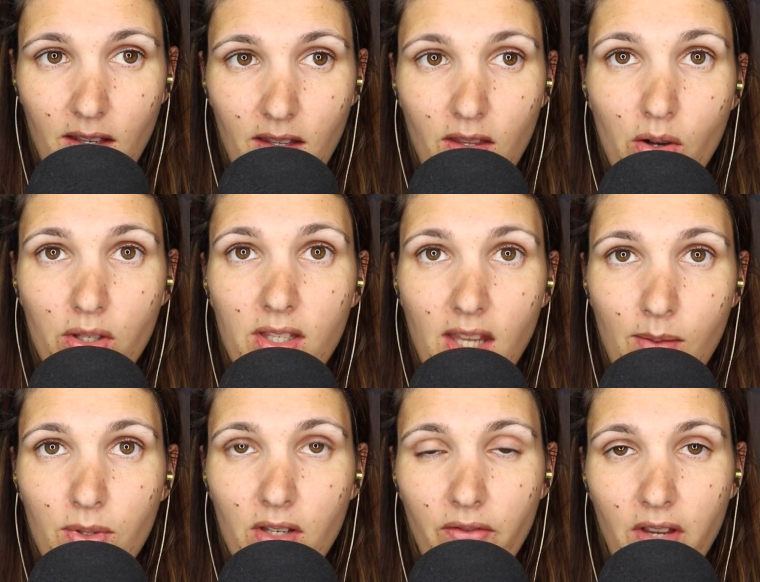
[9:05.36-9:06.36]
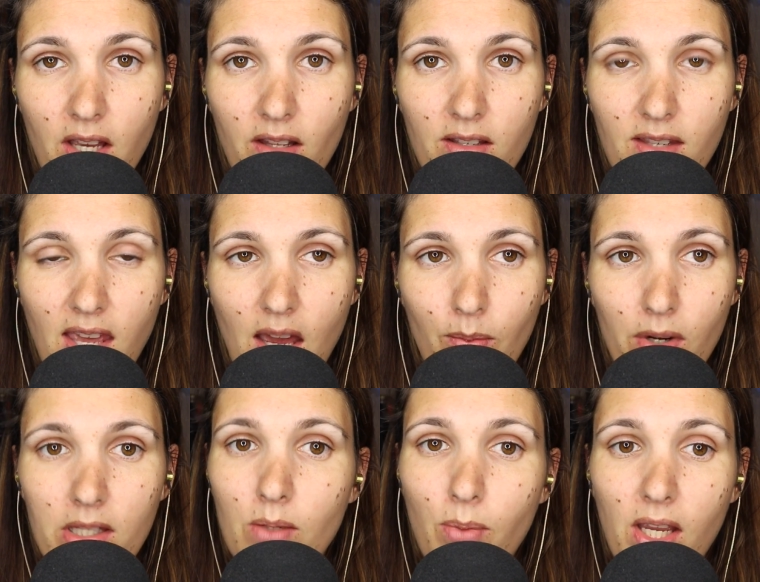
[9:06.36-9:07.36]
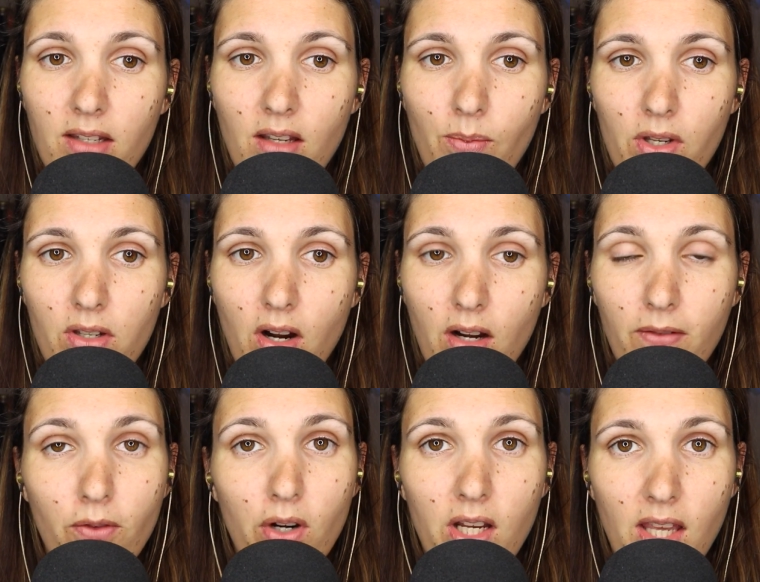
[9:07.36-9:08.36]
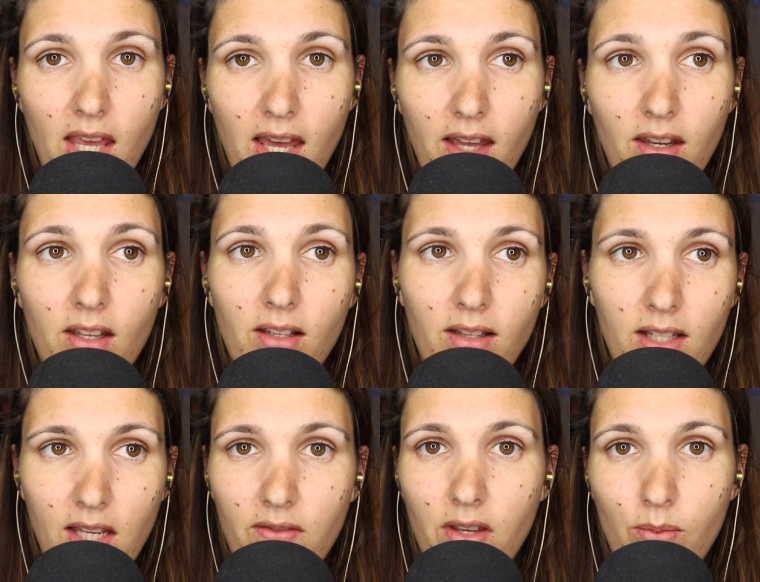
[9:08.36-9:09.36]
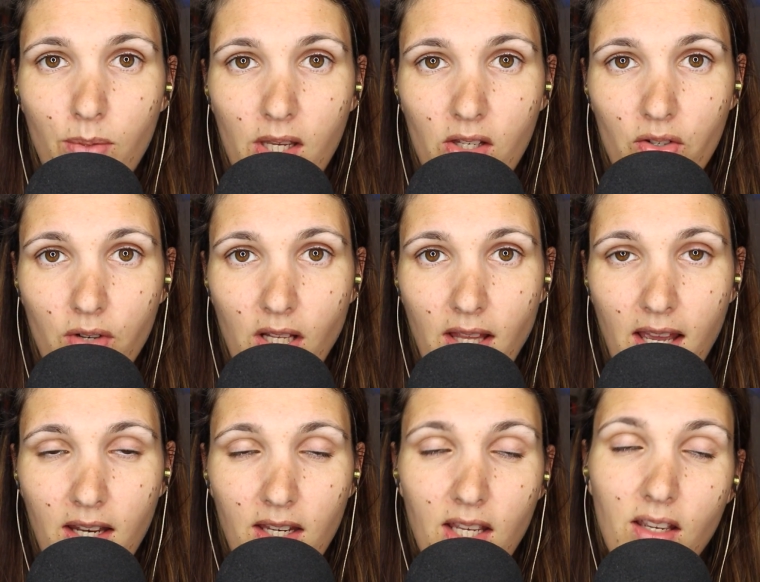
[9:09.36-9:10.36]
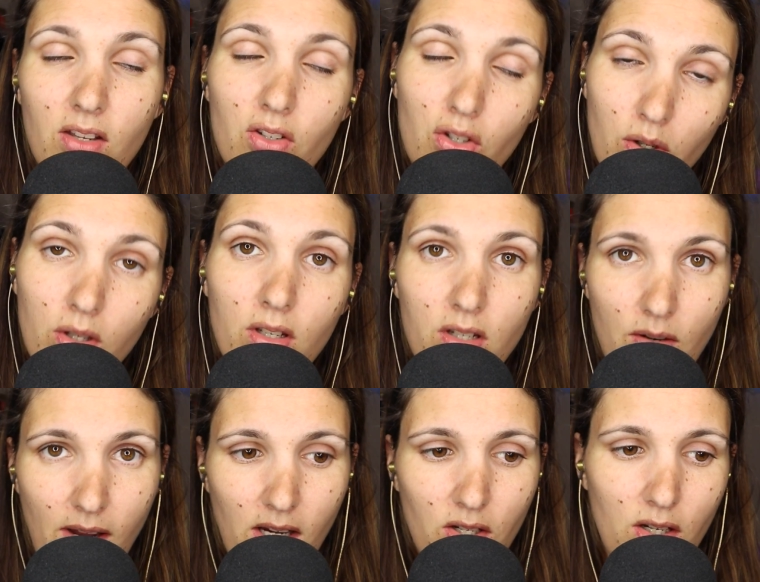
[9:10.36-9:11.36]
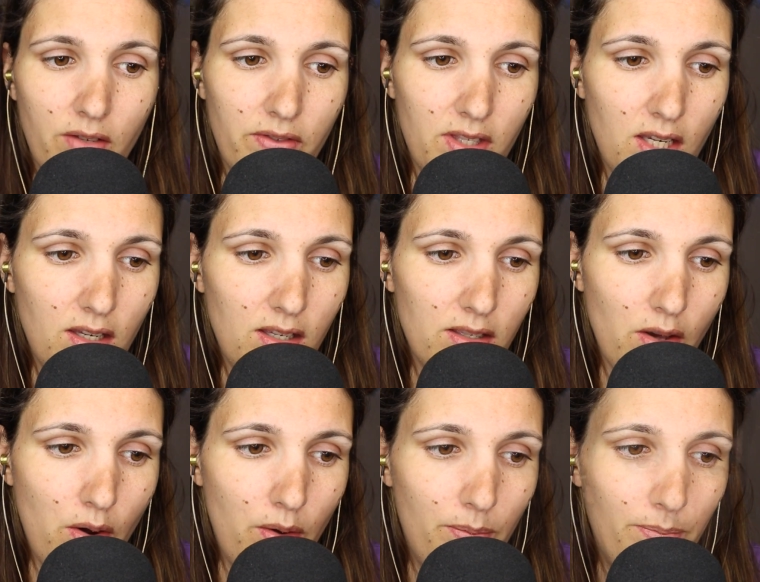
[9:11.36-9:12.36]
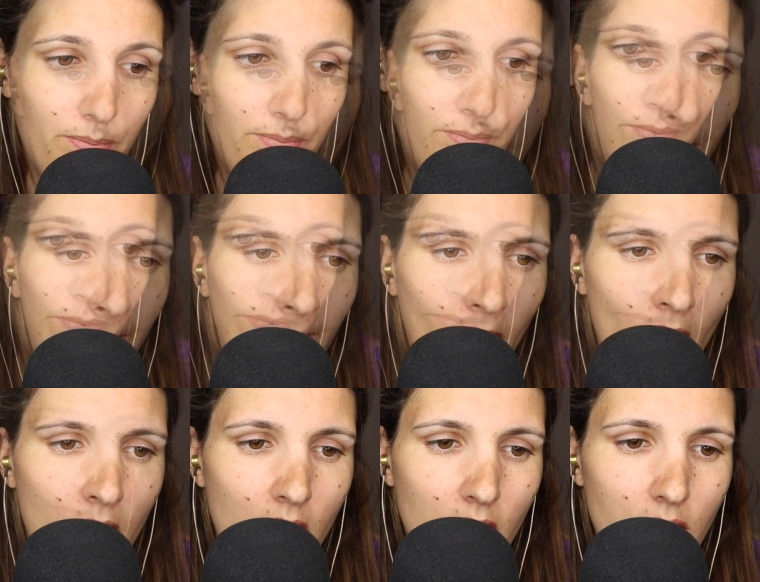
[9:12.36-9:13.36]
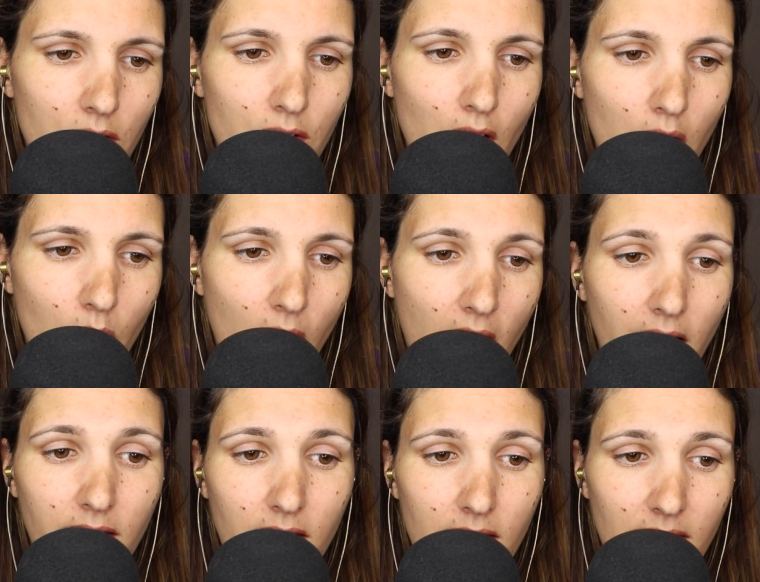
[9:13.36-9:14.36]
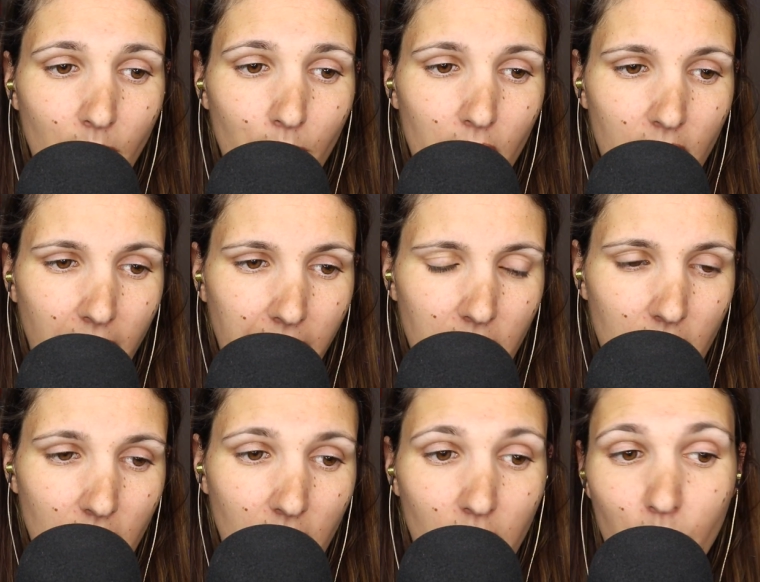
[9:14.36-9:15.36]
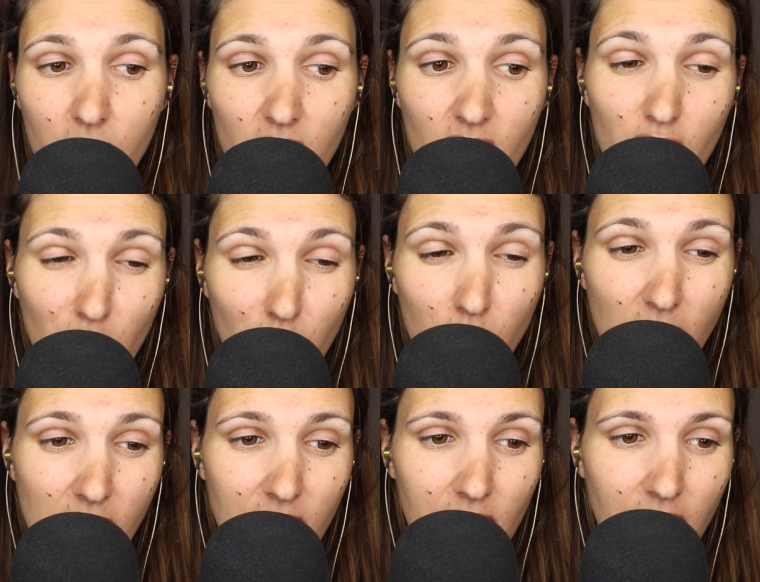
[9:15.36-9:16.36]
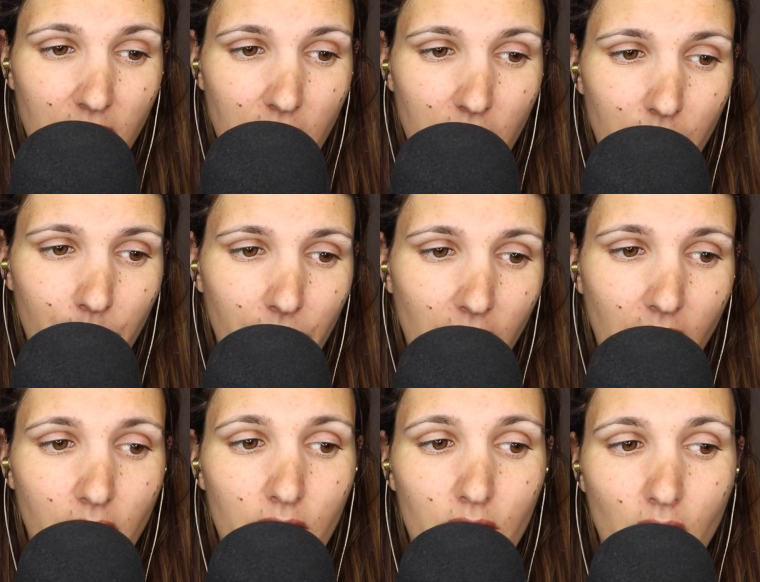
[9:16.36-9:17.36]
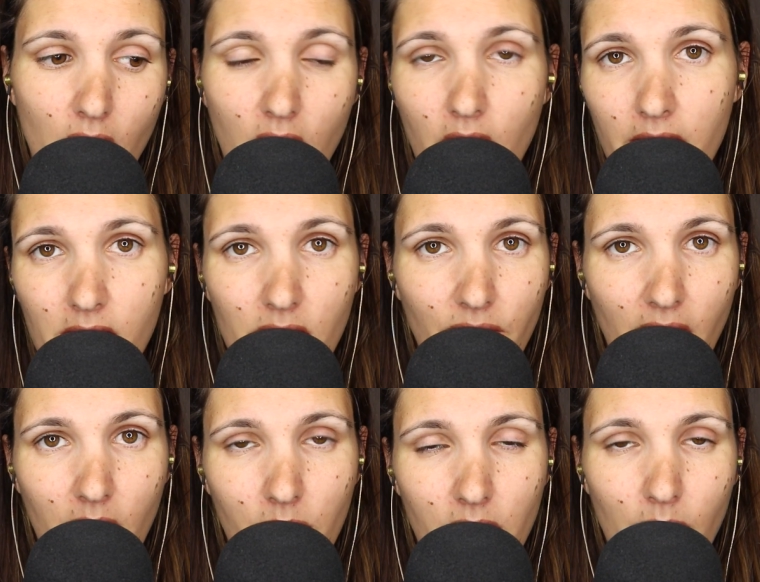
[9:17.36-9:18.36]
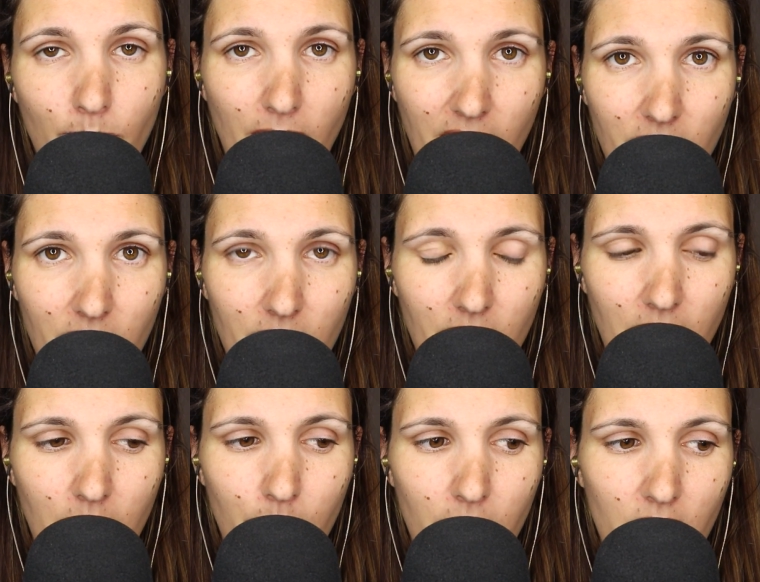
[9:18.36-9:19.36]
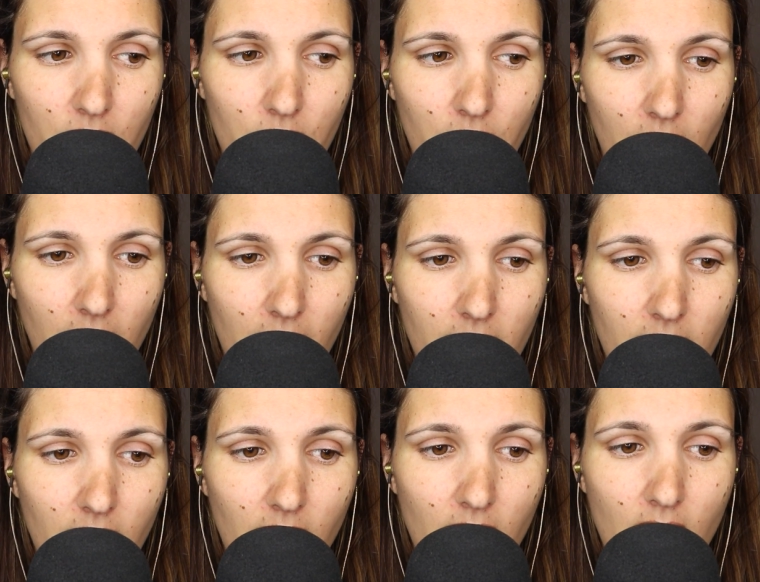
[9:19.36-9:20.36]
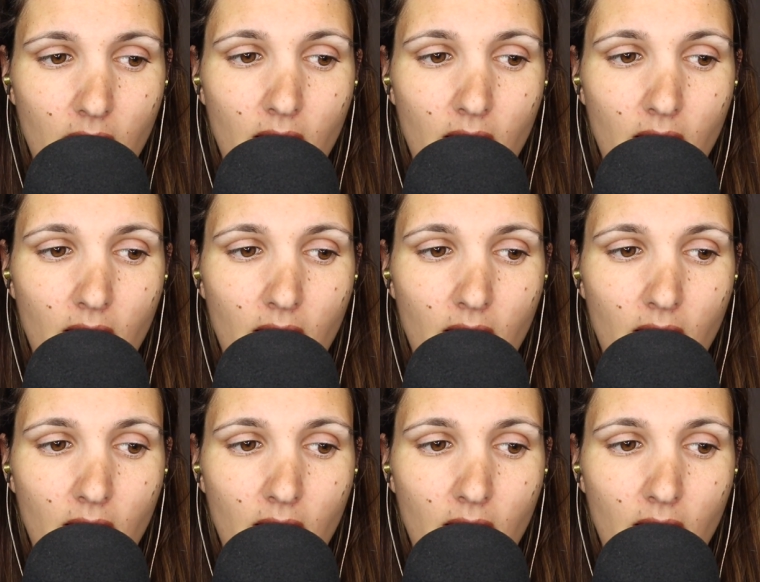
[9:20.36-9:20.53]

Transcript: those same surveillance cameras picked up the dark Ford again, leaving Peachtree Landing to the direction of Sydney's home. So on December 19th, which is 2 days later, Heather's car is found abandoned at Peachtree Landing.